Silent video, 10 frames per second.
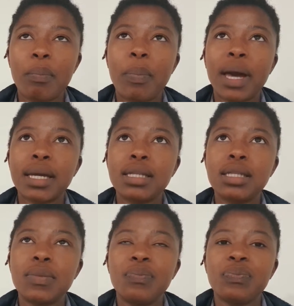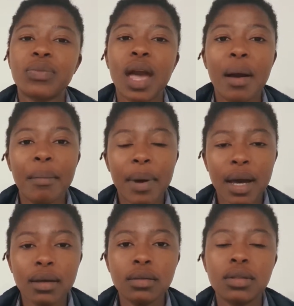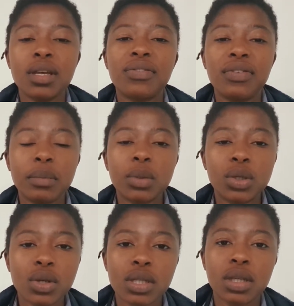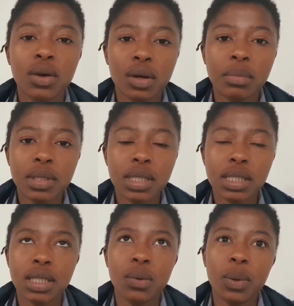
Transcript: but among the female nursing community,